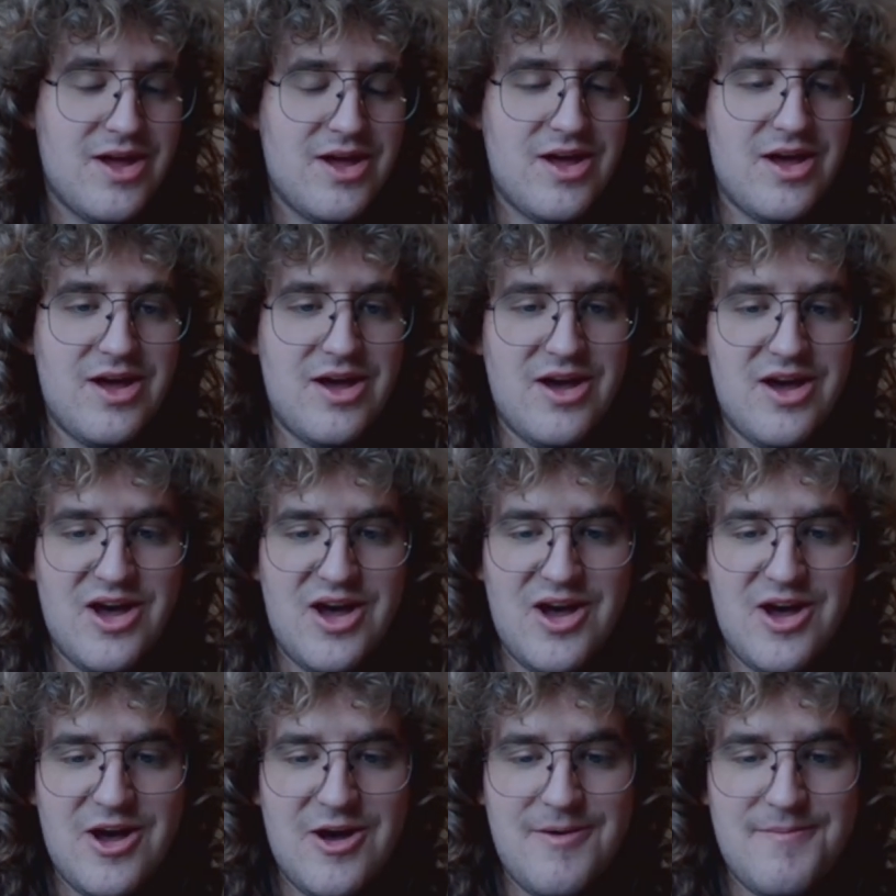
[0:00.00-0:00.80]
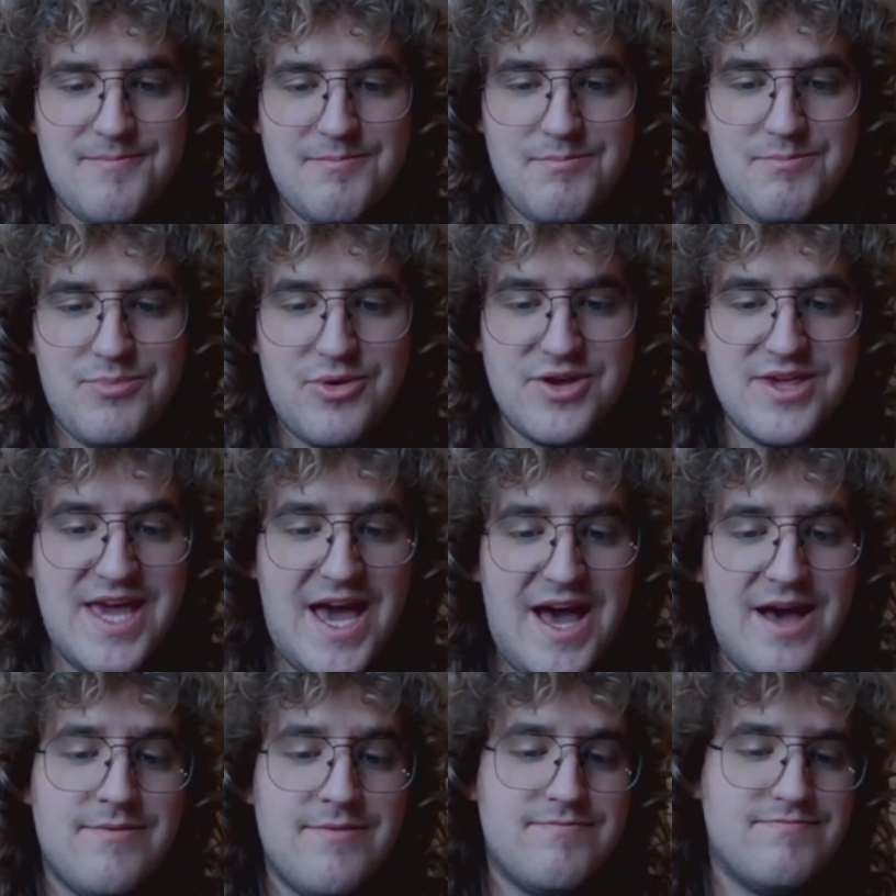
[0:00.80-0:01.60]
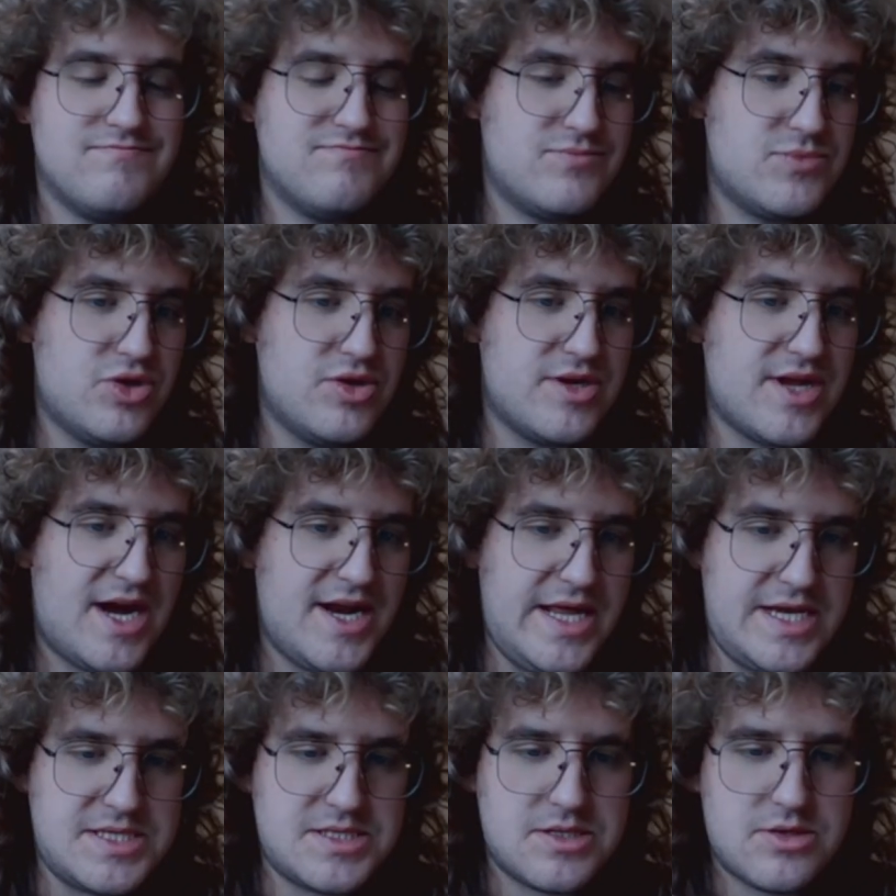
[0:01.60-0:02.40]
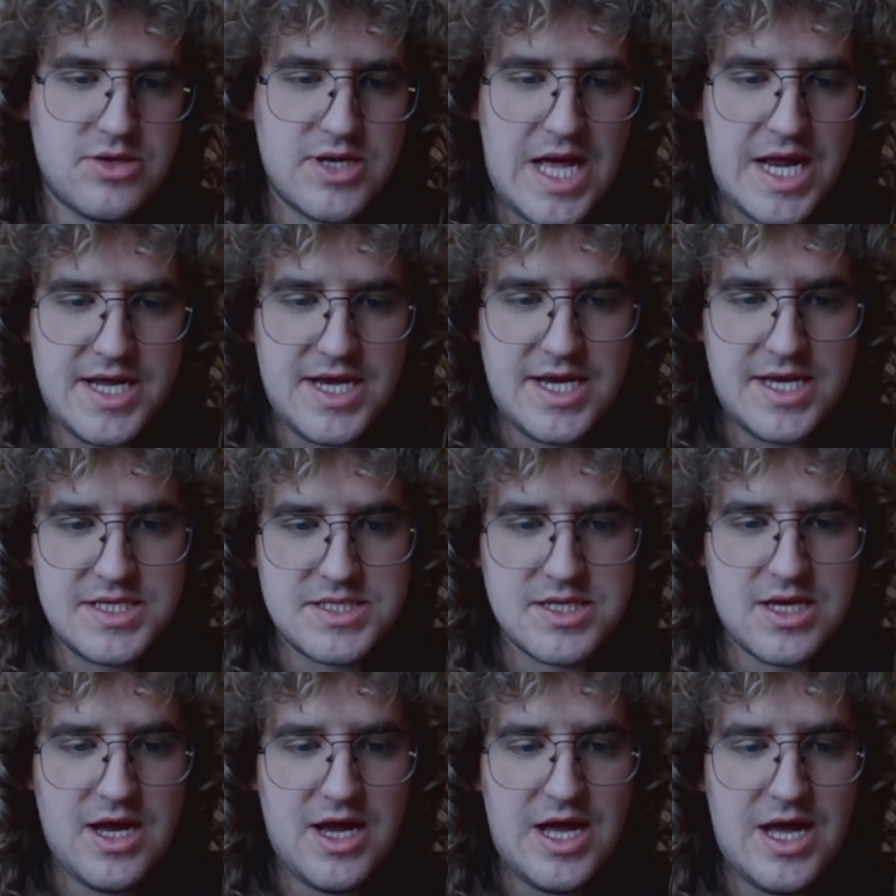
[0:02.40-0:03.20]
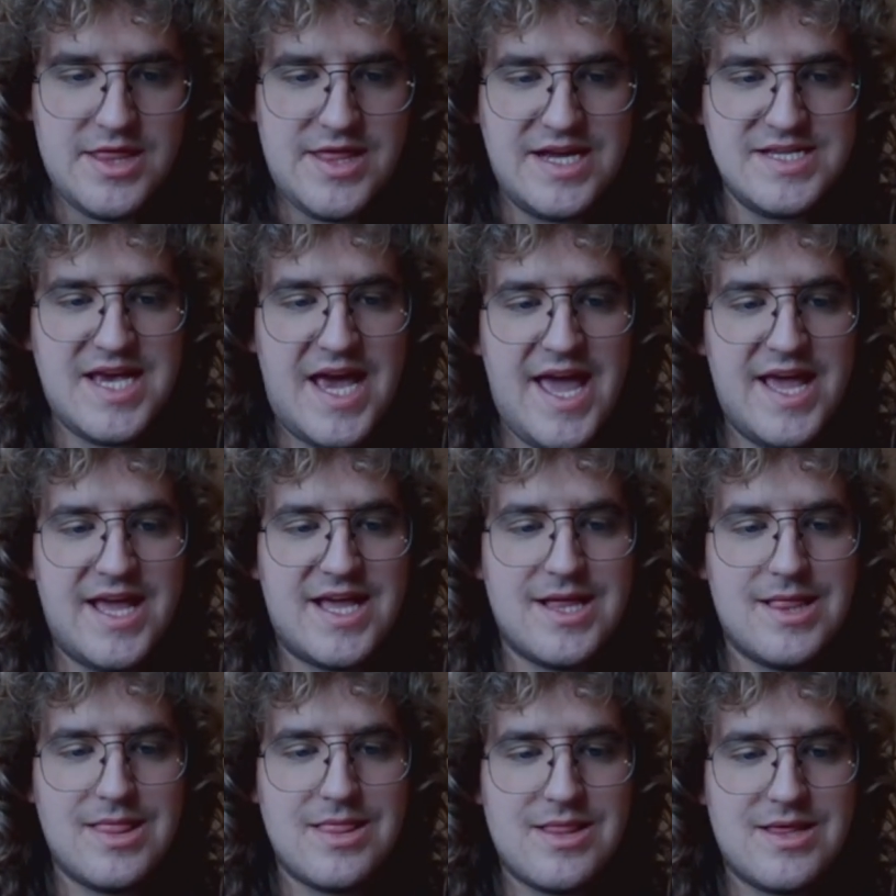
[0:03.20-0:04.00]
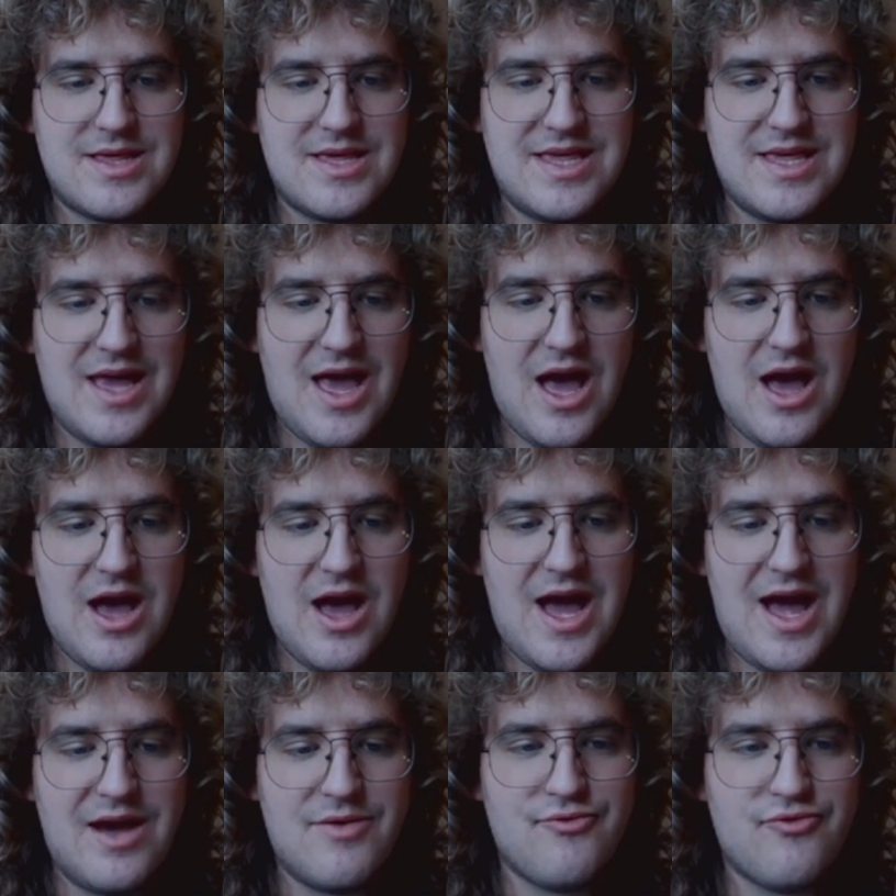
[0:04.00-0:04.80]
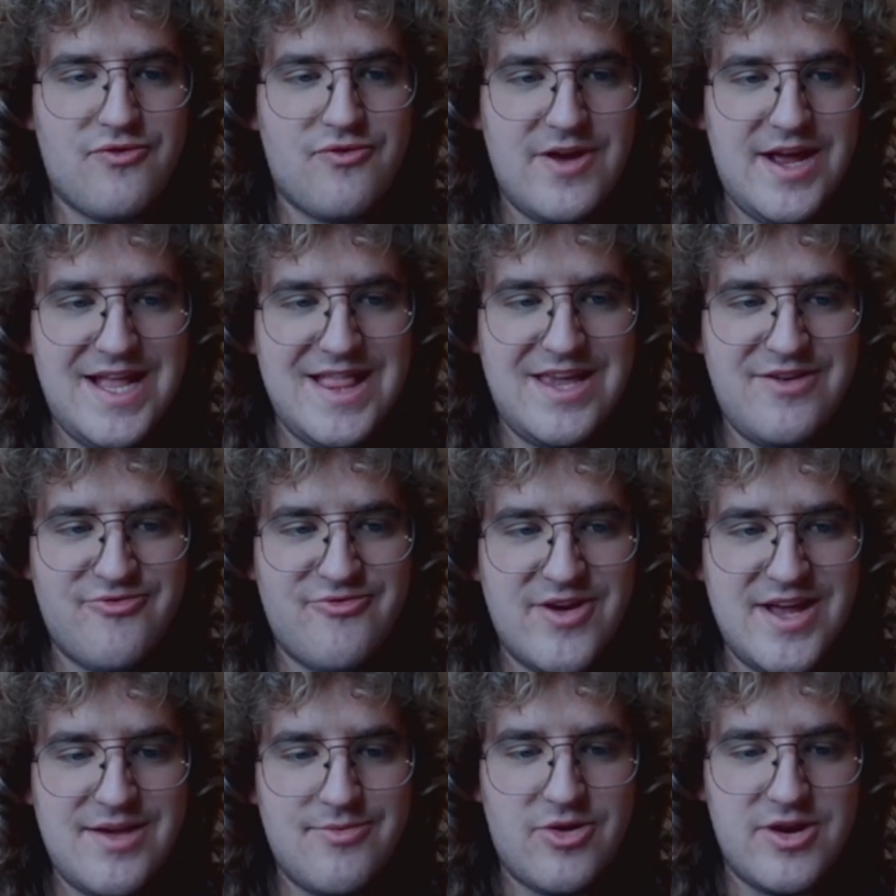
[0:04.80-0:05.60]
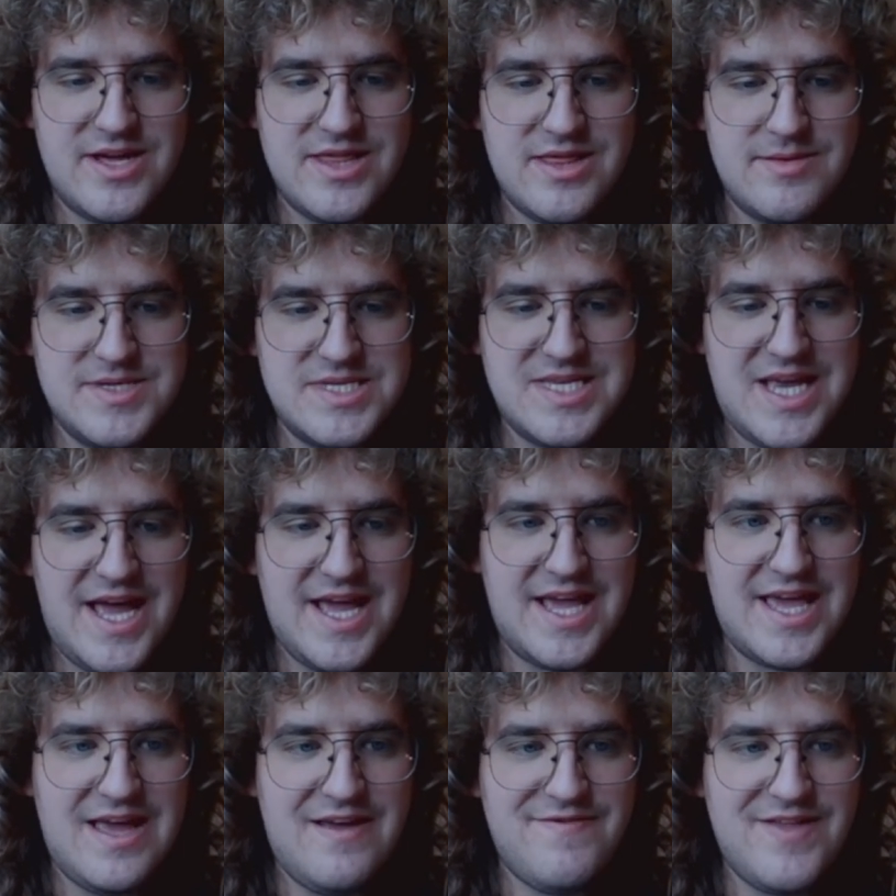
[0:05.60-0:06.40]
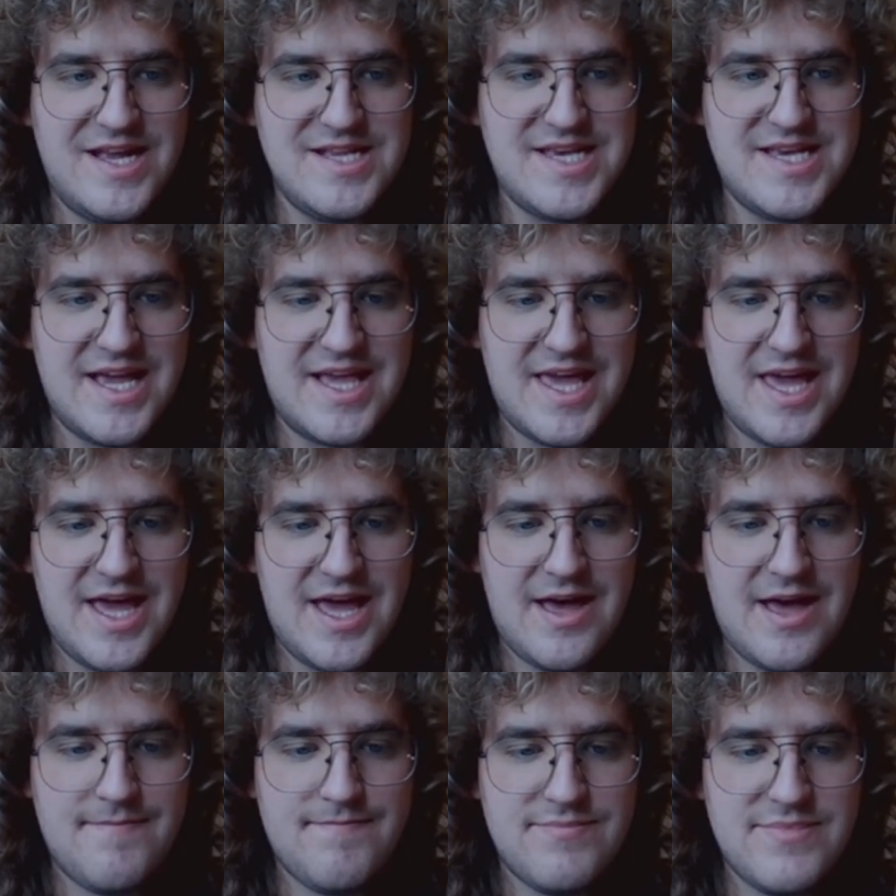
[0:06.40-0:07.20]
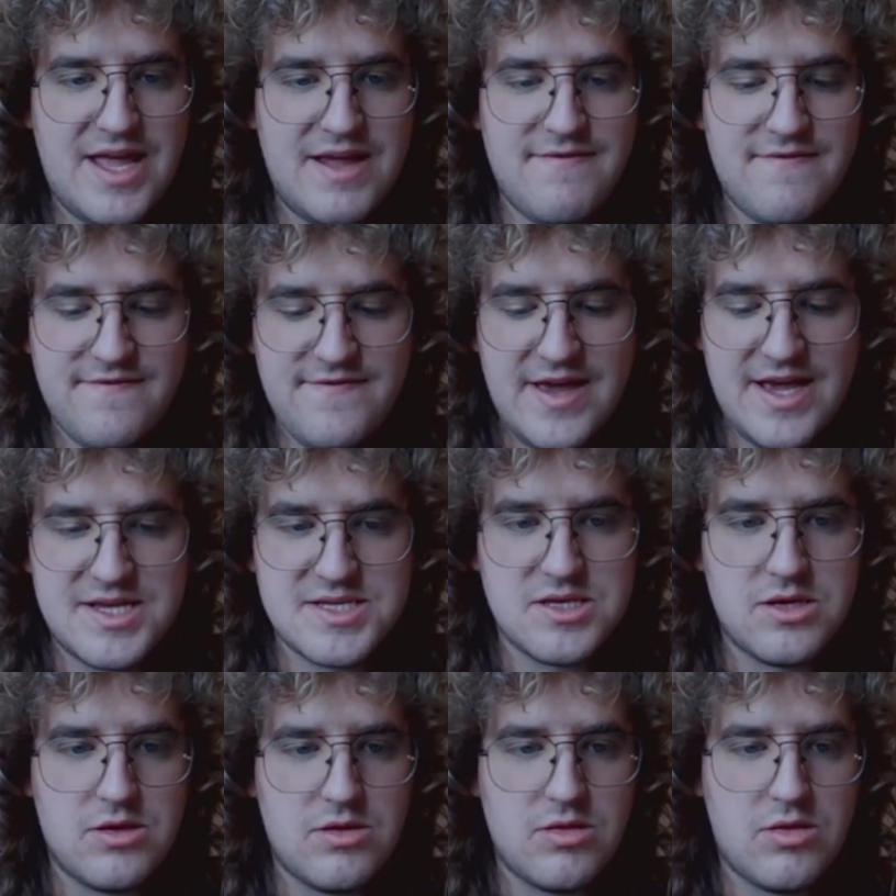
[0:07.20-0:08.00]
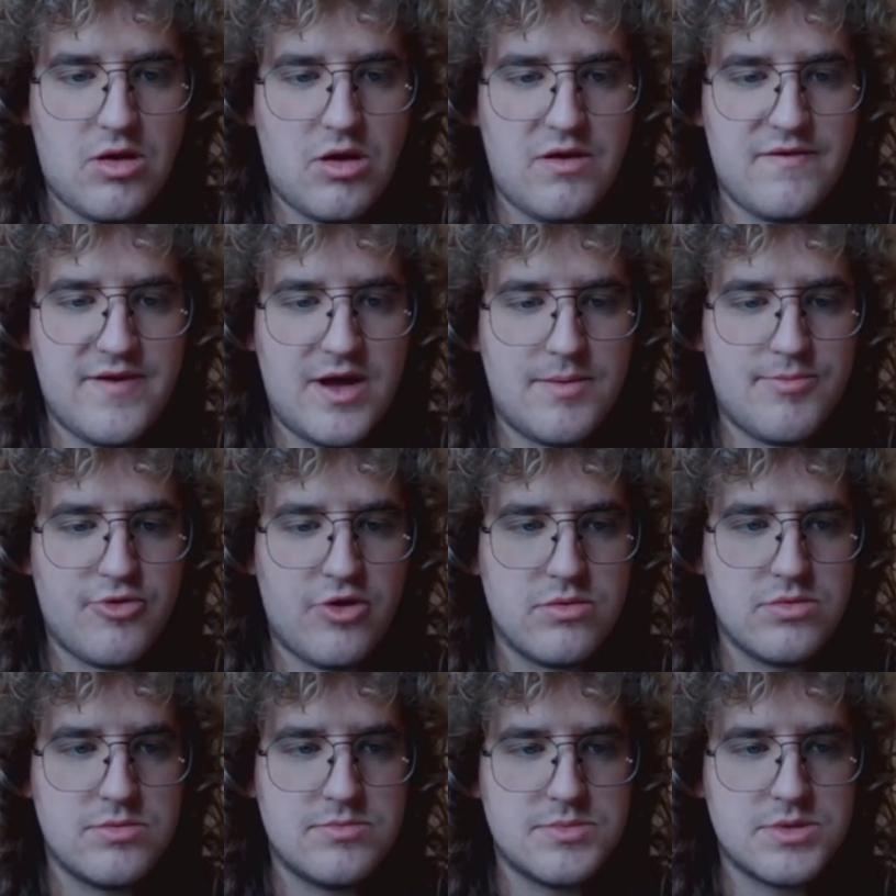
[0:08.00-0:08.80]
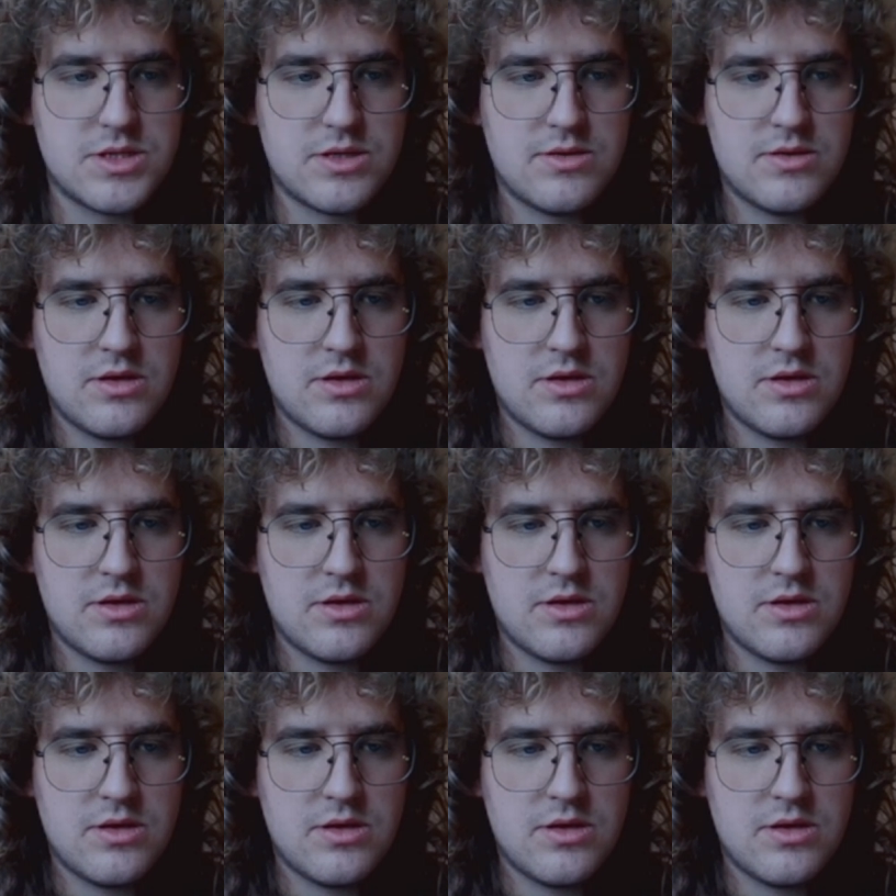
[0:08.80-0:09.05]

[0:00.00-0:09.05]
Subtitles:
But yeah, good ideas, good ideas. They take, and I really, really wanted them to take. If they take here, they fix a lot of our problems.